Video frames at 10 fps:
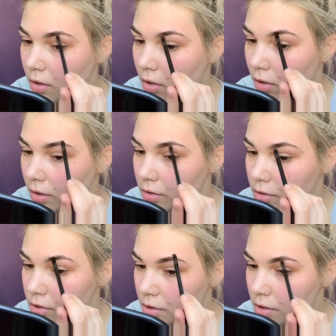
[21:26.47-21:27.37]

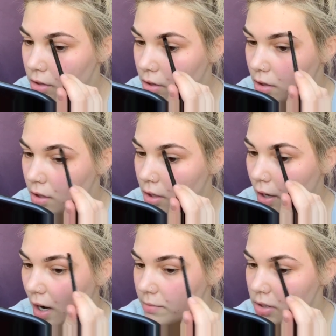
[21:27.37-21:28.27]
harsh.
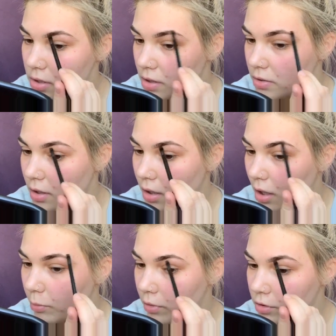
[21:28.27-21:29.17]
I'm just using
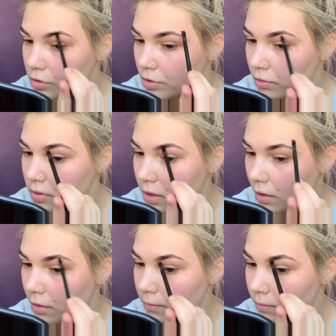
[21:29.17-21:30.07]
upward strokes
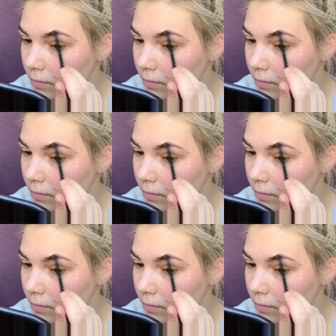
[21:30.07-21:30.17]
here.